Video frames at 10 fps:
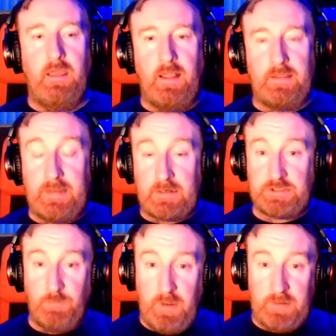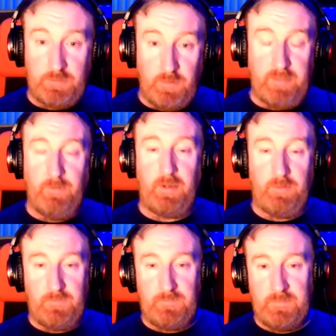and it actually worked quite
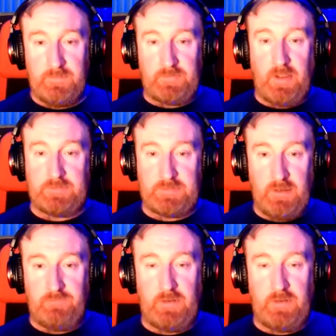well starting off.